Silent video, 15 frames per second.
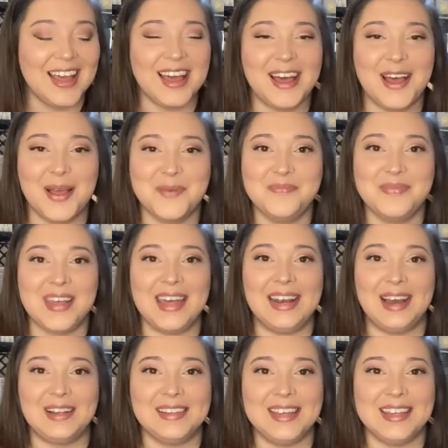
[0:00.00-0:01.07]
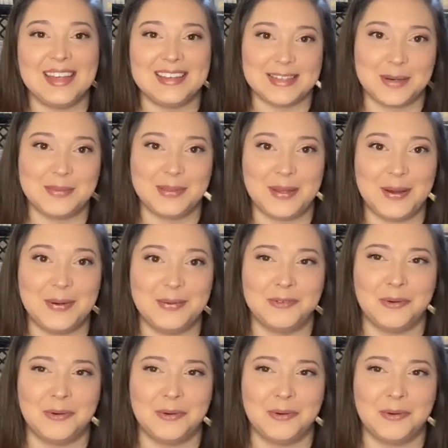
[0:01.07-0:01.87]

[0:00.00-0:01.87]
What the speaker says: And I'll link that down below